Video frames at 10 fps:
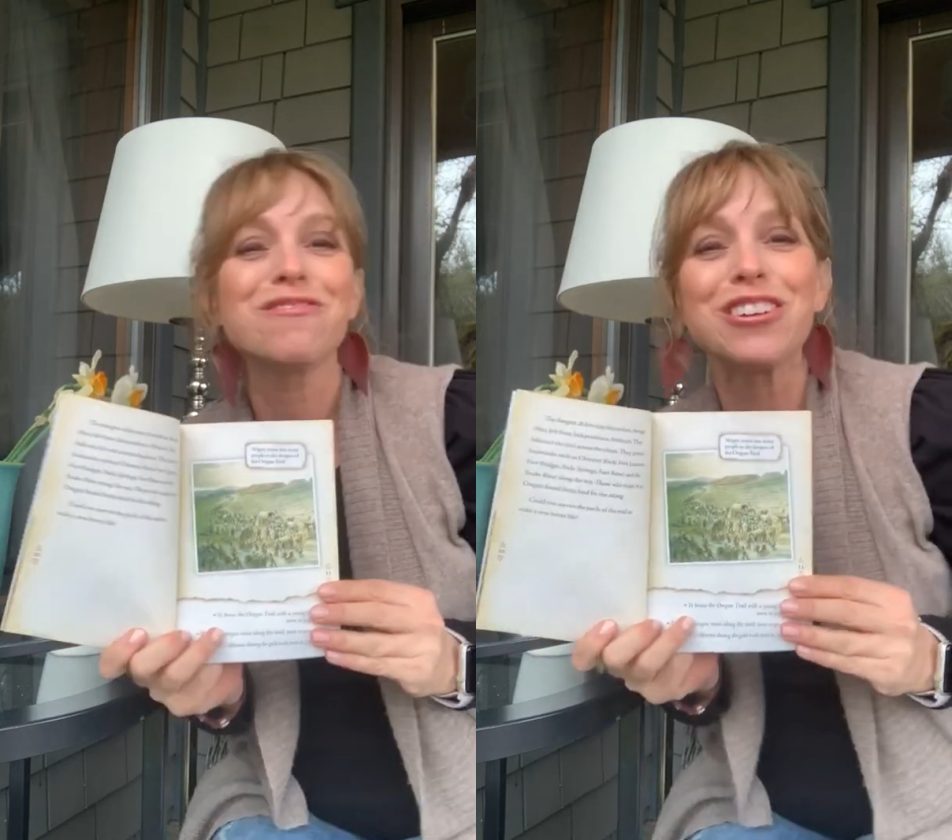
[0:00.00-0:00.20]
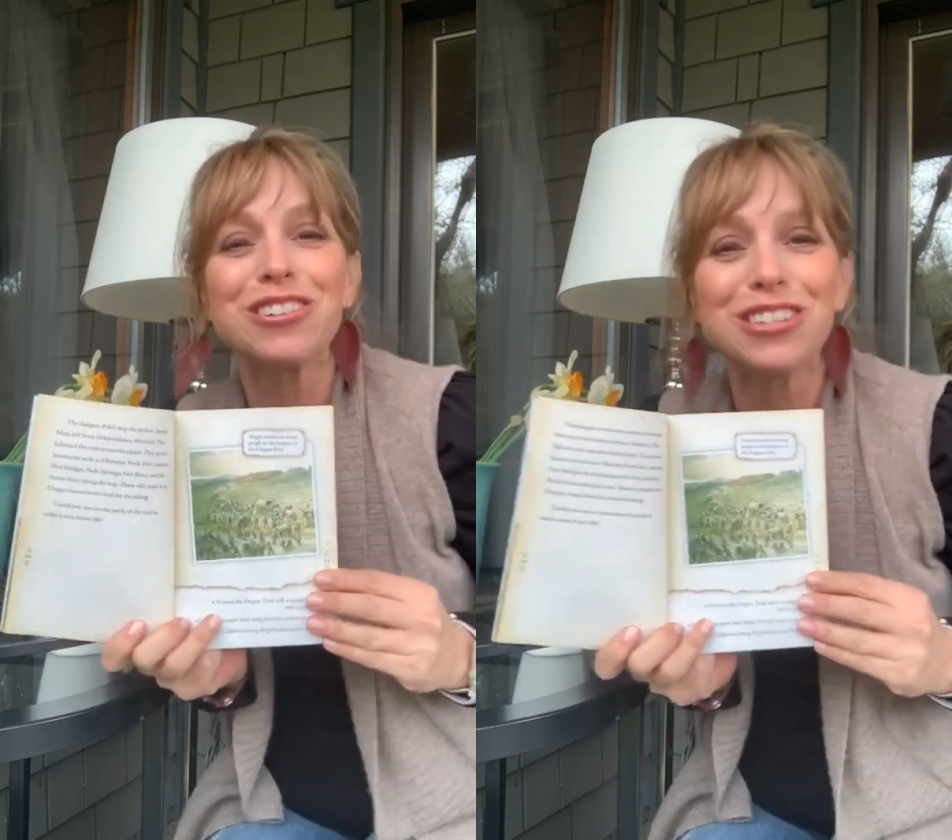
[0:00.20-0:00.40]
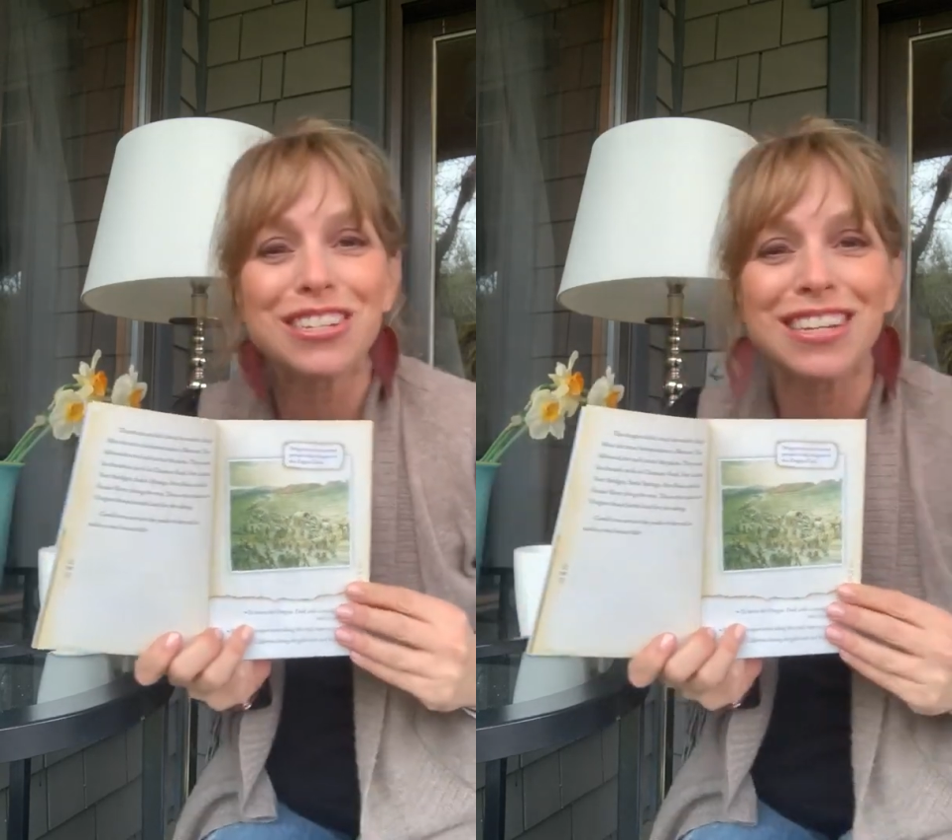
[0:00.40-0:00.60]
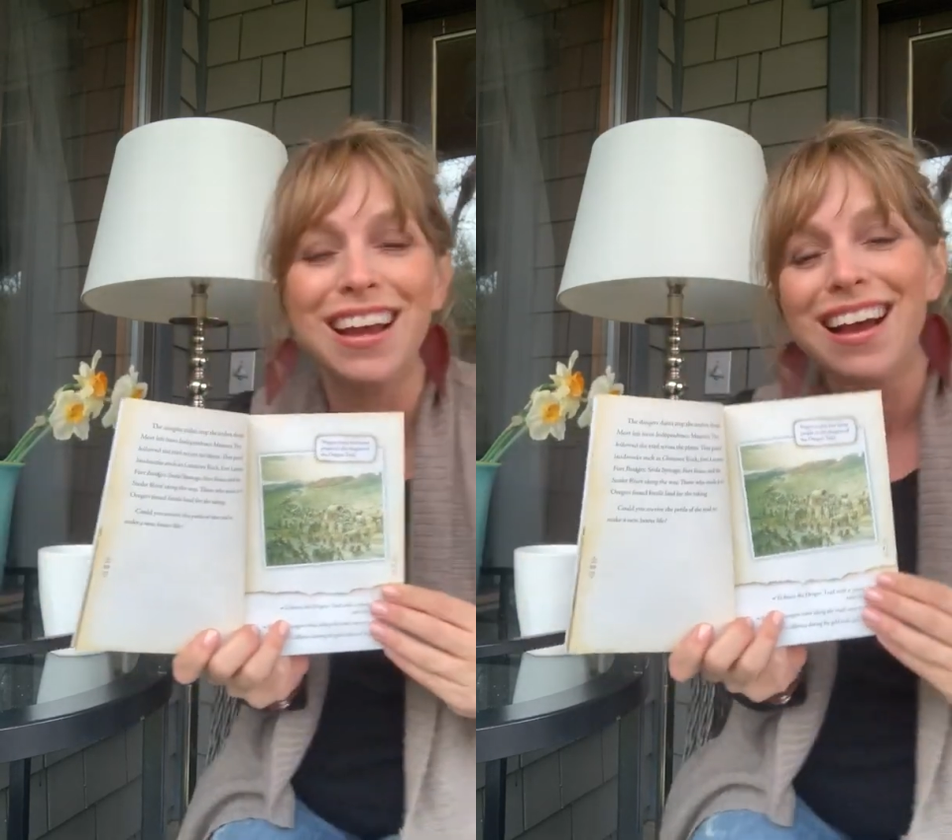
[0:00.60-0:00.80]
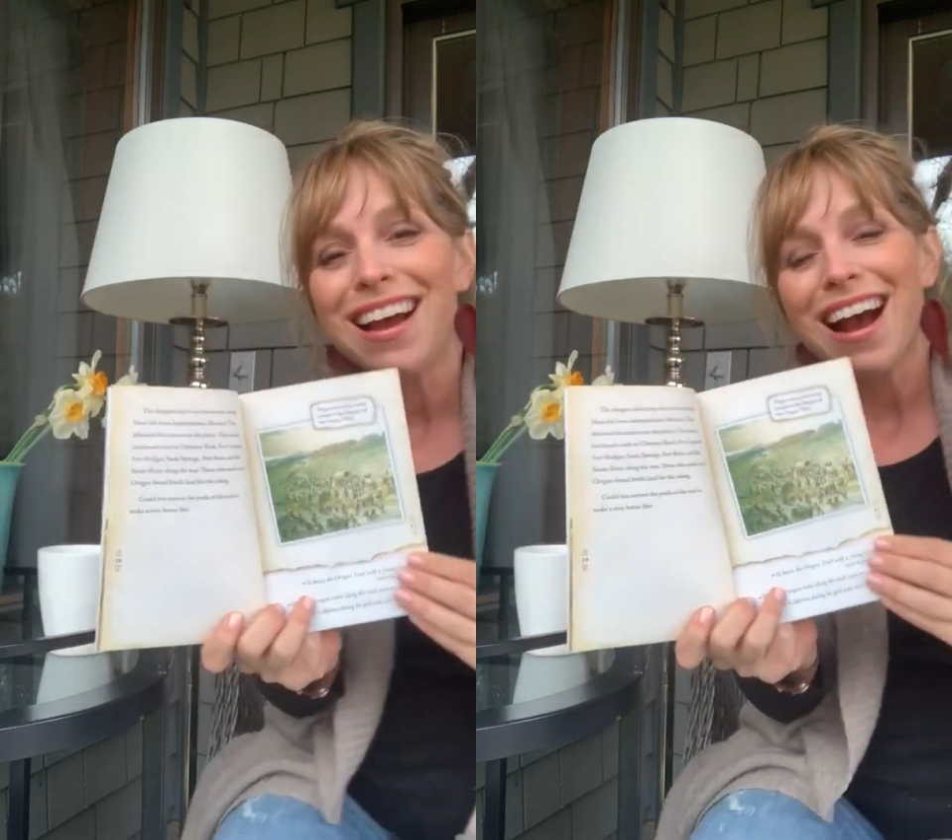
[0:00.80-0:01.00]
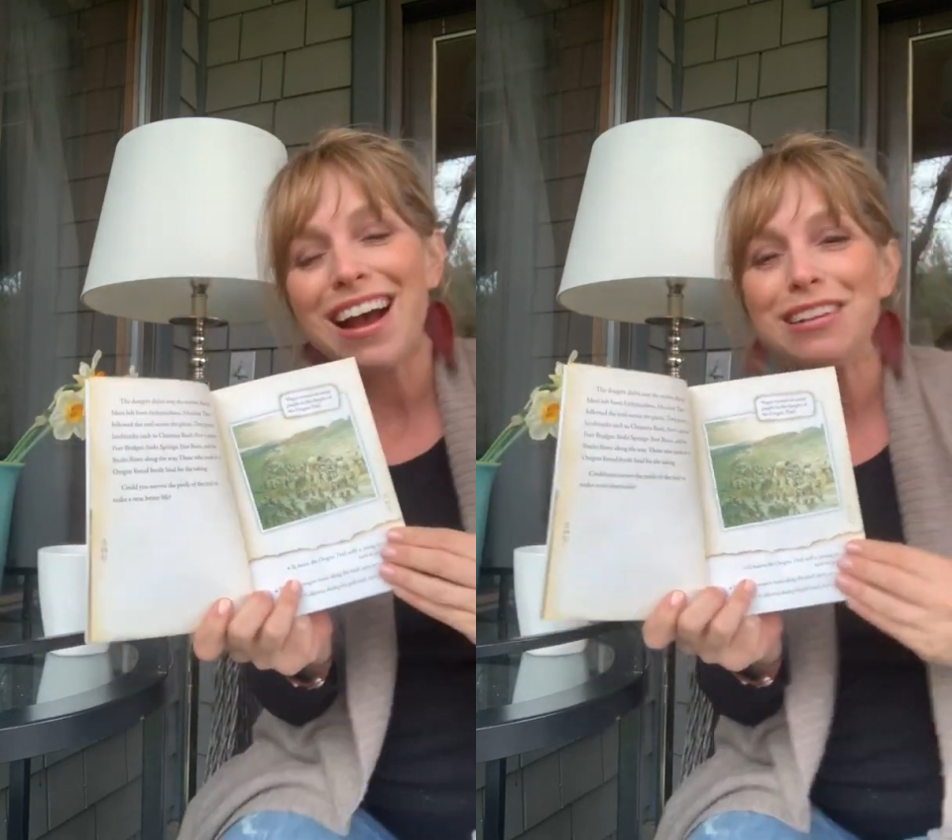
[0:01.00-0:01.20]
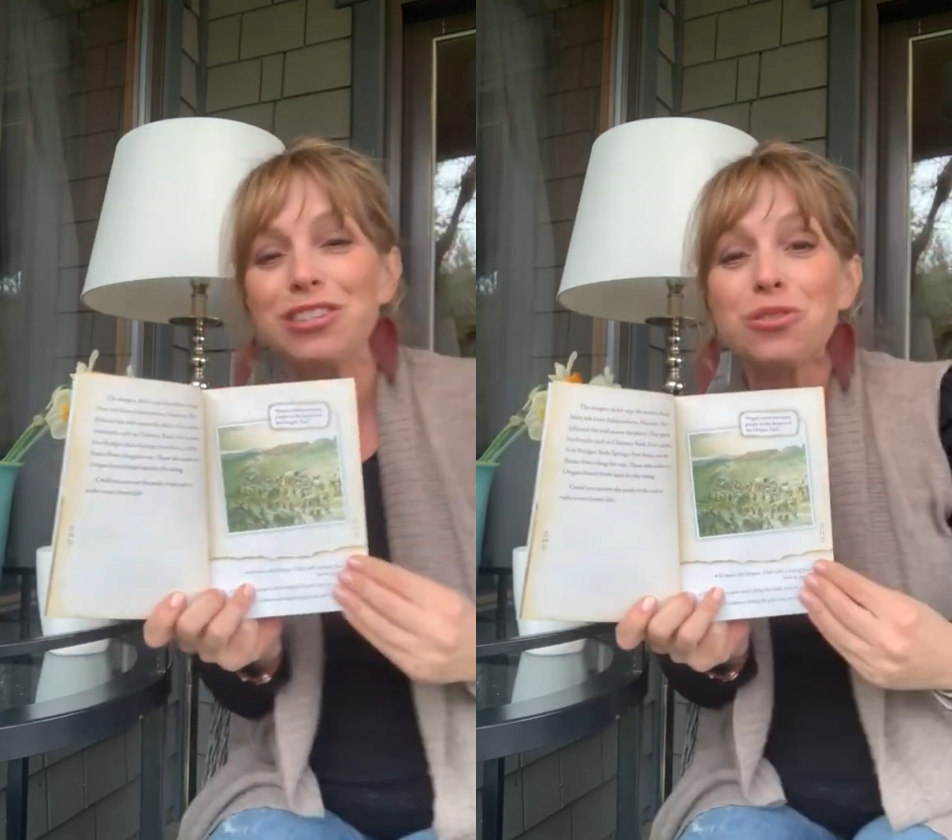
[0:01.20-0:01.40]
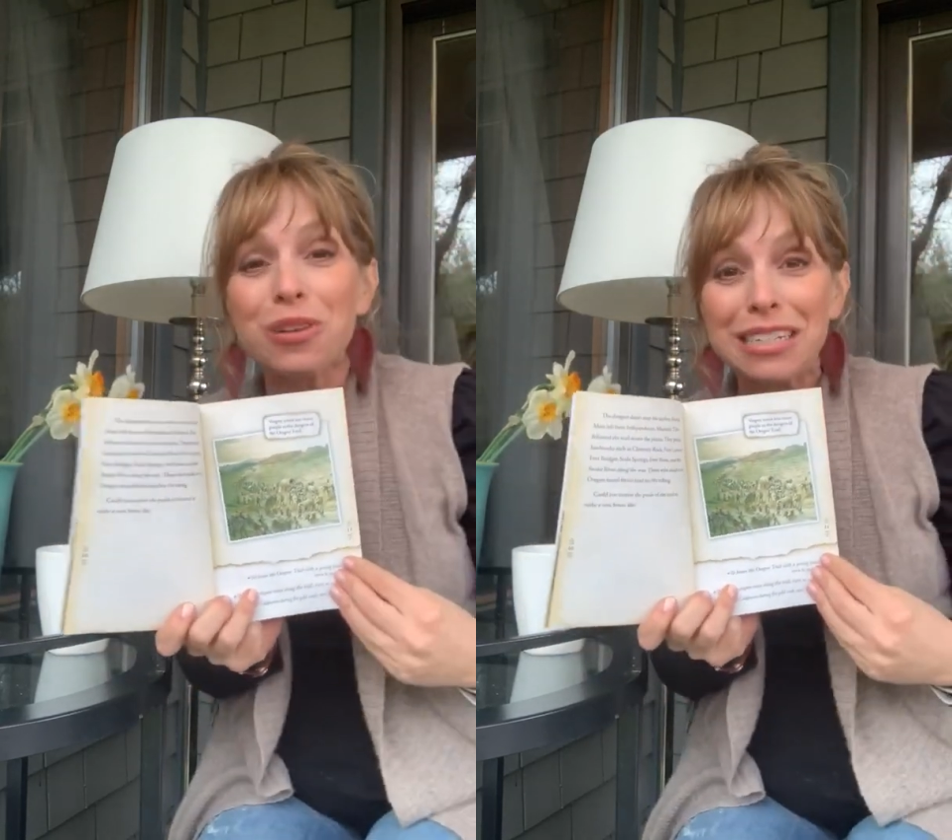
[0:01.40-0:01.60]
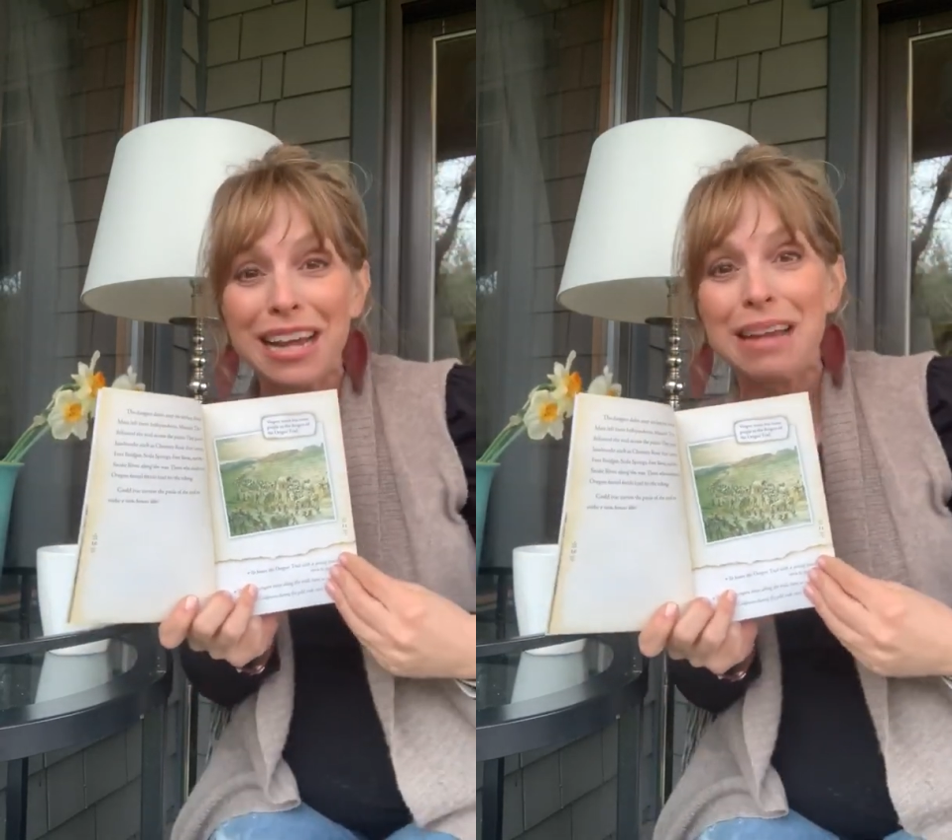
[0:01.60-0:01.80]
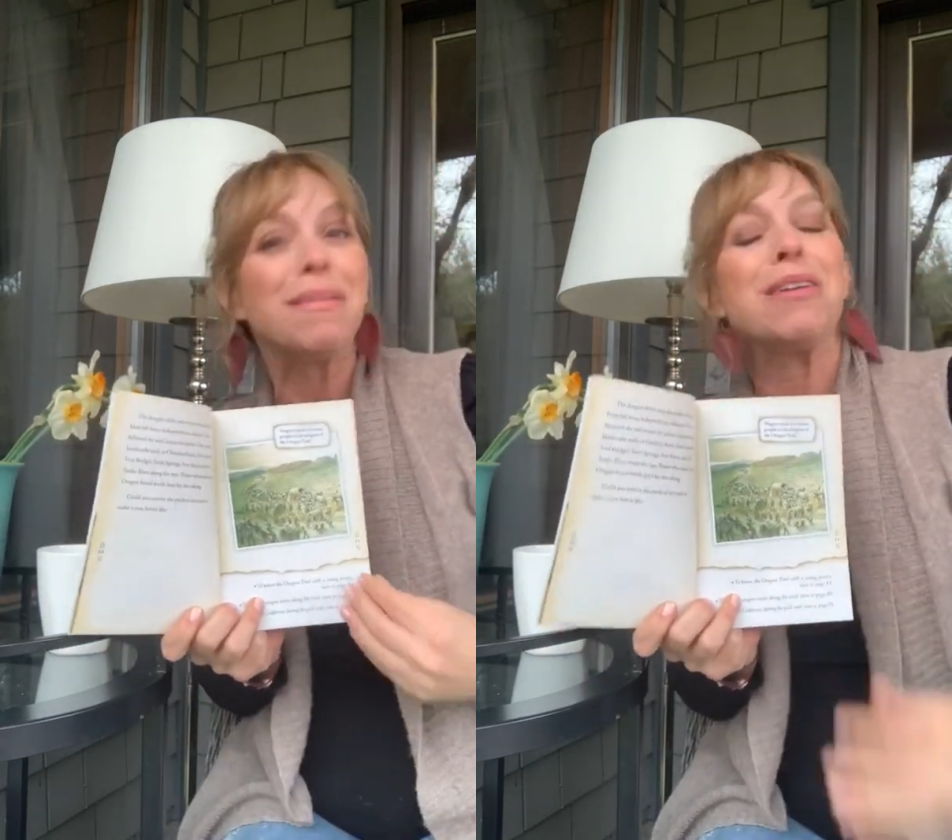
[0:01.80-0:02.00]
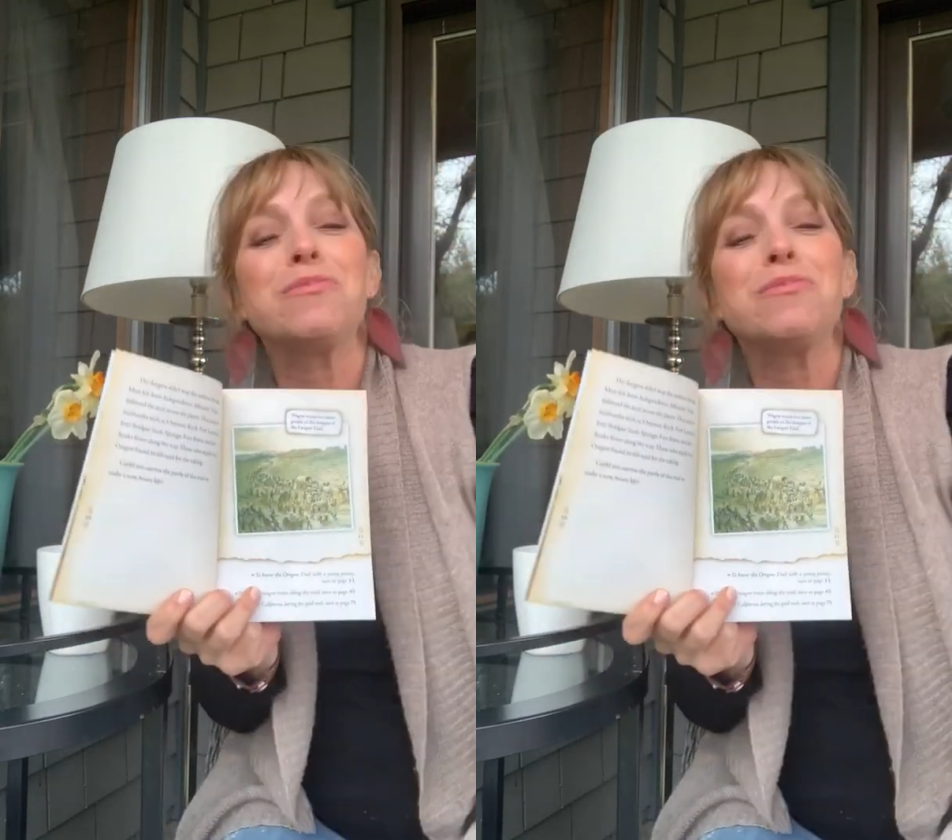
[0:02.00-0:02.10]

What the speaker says: first story time.